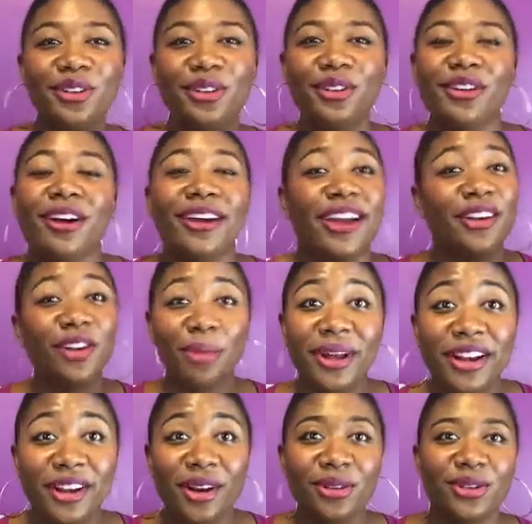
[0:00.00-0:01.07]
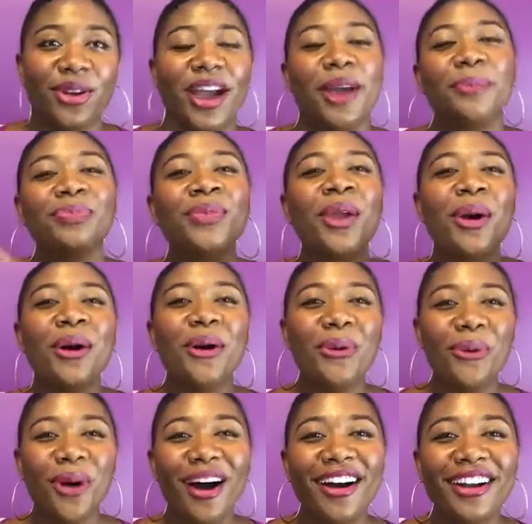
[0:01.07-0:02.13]
Okay, nobody knows? Okay.
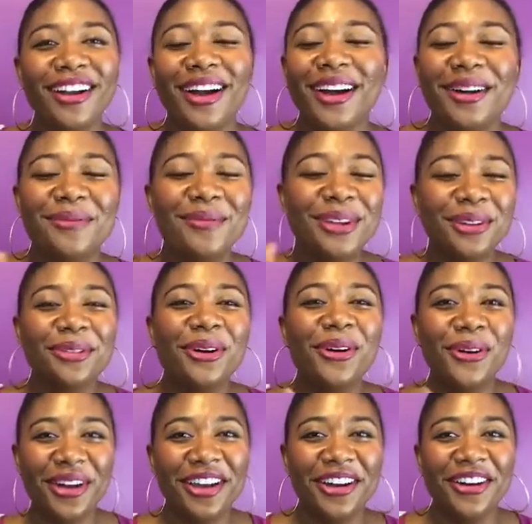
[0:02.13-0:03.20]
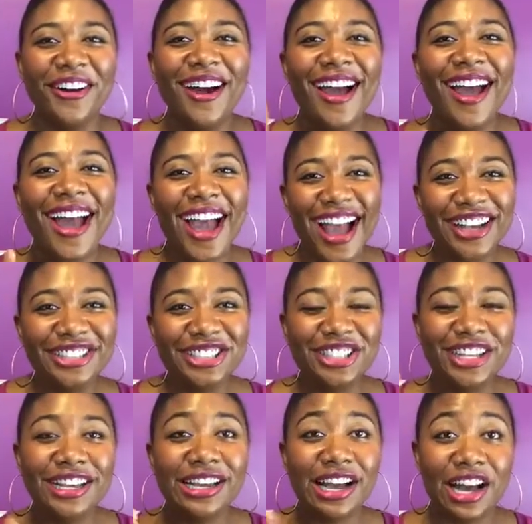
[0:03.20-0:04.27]
Mineral oil actually
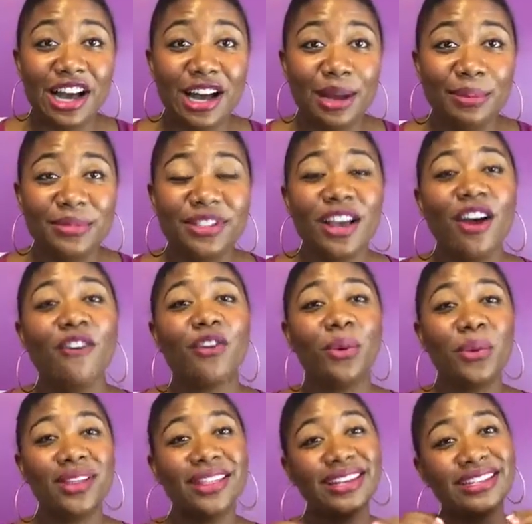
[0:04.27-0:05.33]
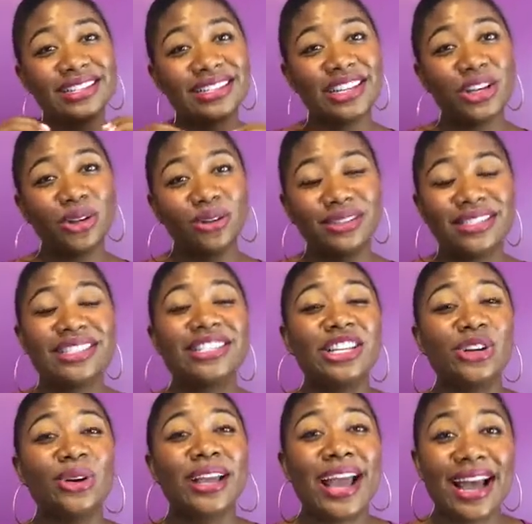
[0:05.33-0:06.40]
comes from when they distill
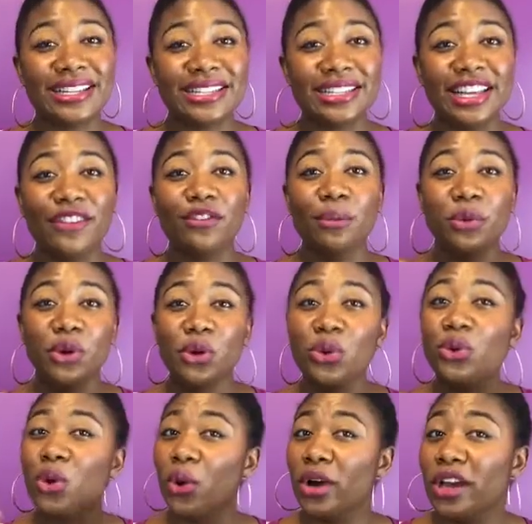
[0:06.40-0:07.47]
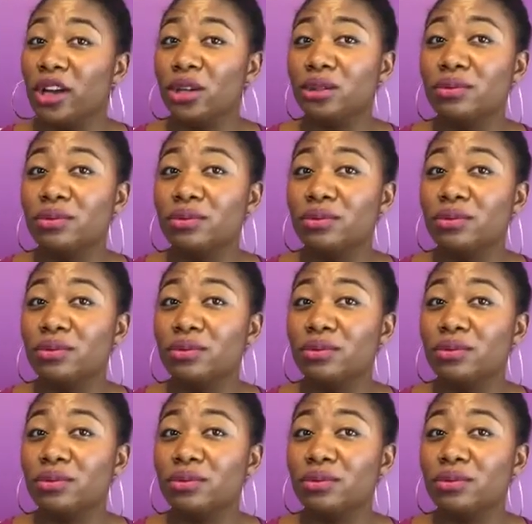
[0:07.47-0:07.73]
gasoline from crude oil.